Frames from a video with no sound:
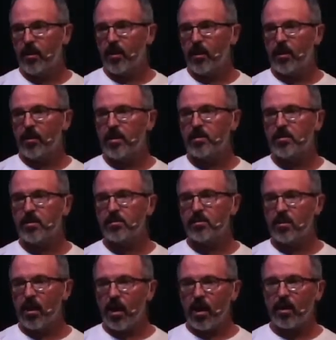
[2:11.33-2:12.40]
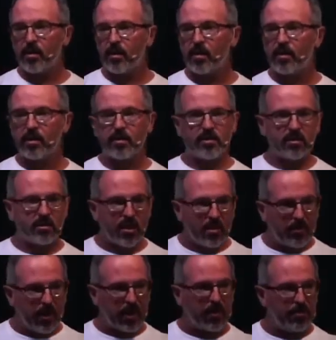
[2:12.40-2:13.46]
And this is going to
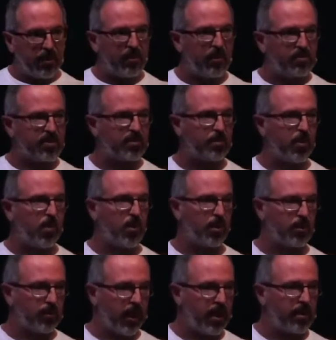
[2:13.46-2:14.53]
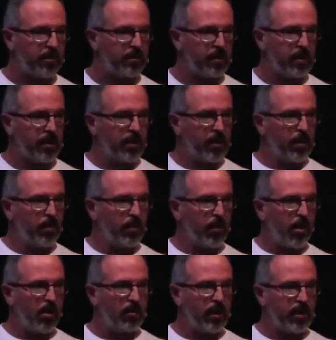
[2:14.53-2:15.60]
be a community of support, right? We're
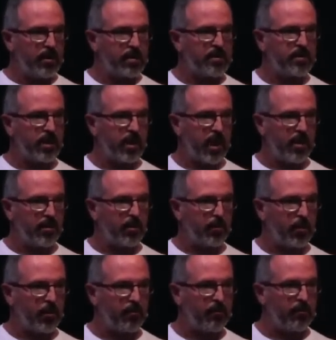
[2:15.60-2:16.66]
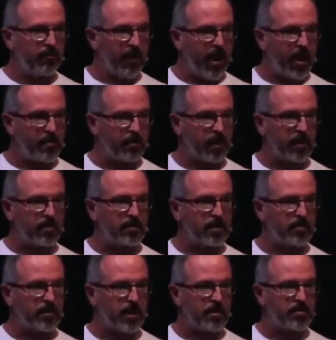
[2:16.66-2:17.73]
all in this together. We're a family.
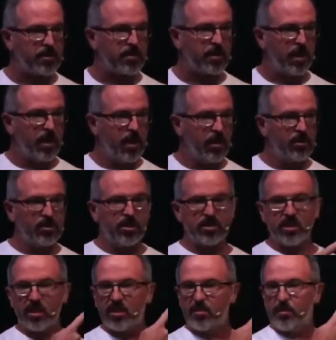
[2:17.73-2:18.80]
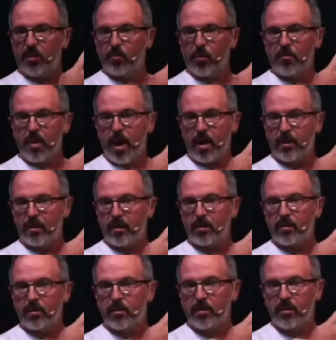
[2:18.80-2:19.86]
Sometimes you just need to be
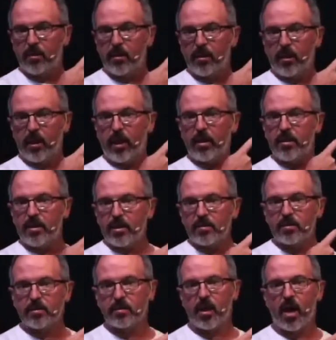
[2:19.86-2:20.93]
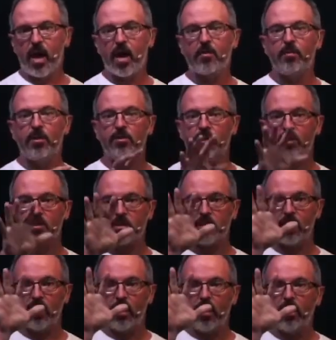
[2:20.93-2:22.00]
reminded, in this time, you
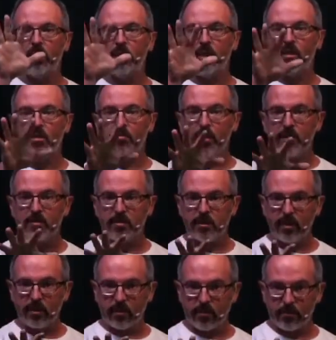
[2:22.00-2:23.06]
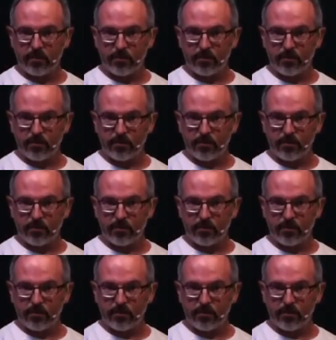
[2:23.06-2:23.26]
need to be still.